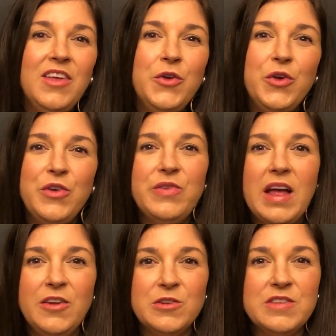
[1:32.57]
You'll use
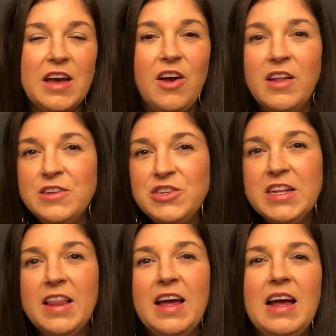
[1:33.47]
that in your psychology
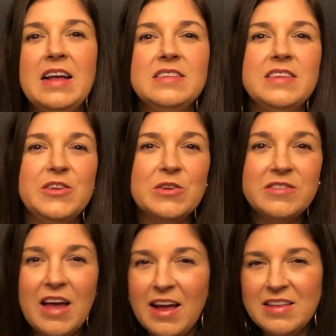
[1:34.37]
class, in your
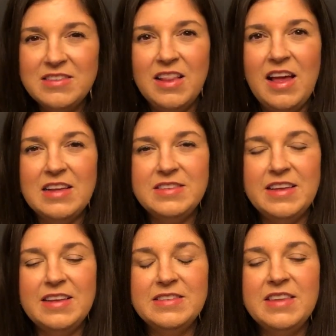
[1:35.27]
science
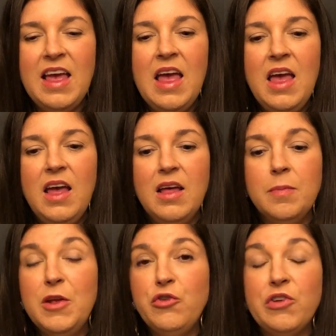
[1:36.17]
classes.
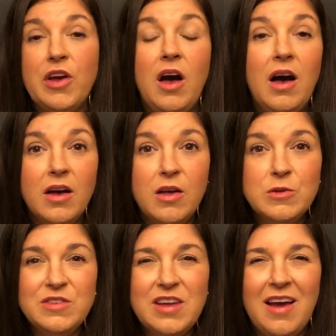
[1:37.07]
There's Chicago
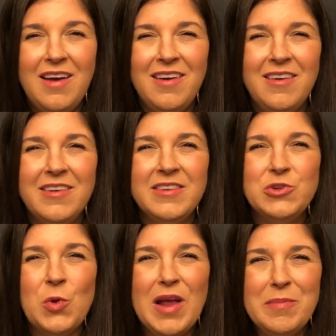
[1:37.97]
style,
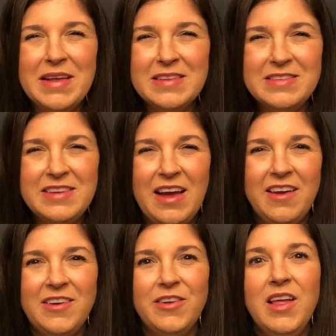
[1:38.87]
Turabian
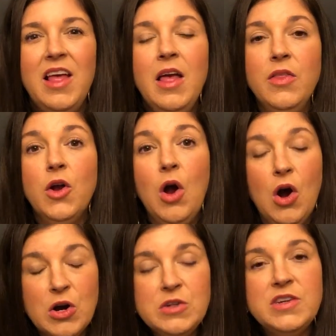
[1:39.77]
style. There
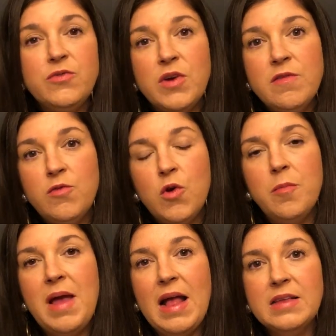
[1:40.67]
are different
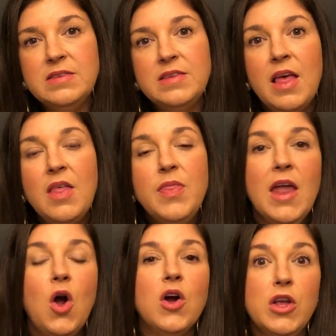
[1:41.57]
formats
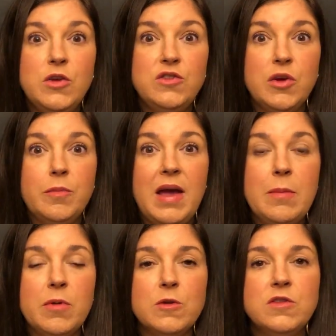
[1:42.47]
that are used on
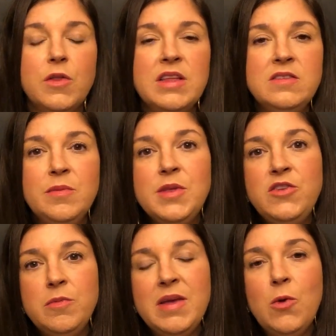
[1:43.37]
paper. So that's something
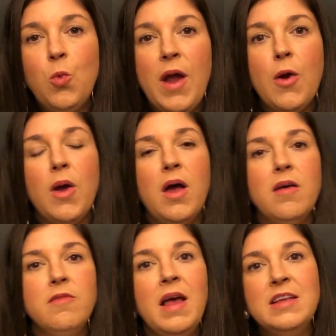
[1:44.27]
to be aware
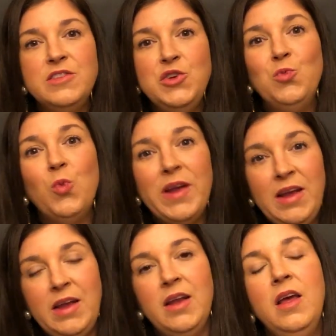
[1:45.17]
of as you
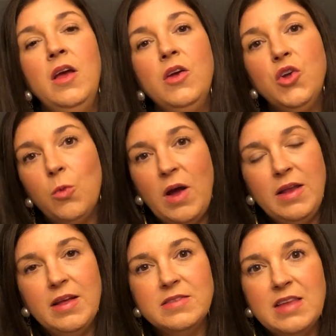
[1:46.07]
read your
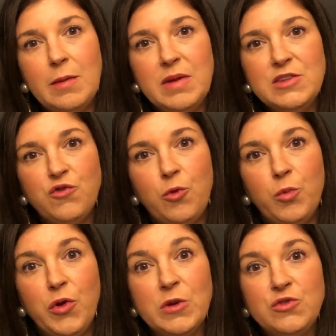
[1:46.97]
writing assignments from
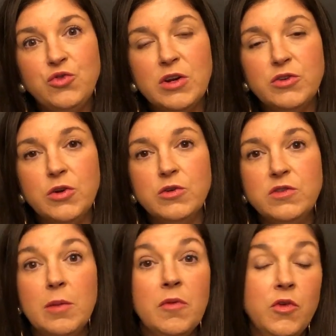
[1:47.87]
your instructors.
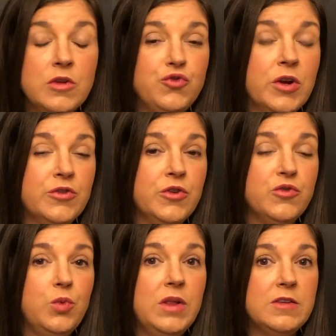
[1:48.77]
Some of your
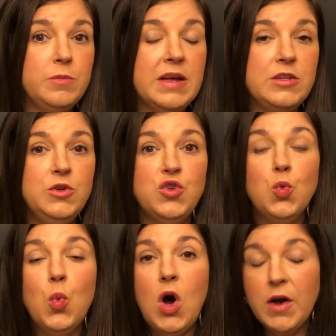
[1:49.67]
instructors will expect you to
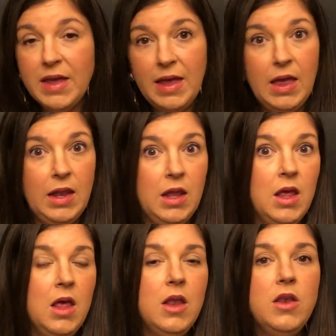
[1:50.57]
walk in
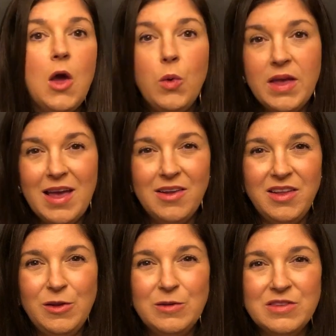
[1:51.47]
knowing how to
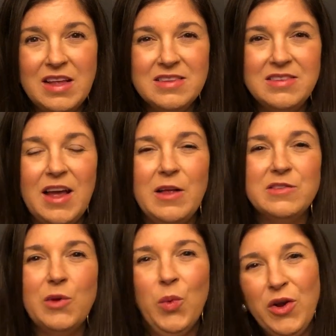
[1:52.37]
use that style.
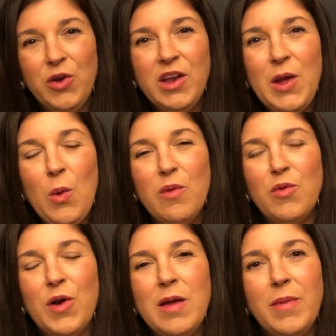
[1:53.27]
So we're going to go
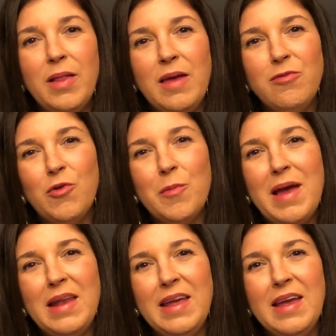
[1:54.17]
over MLA
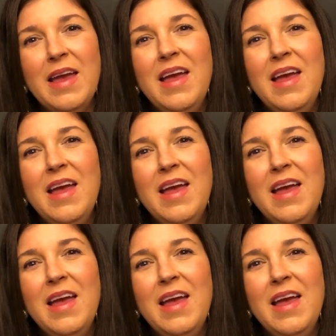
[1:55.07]
formatting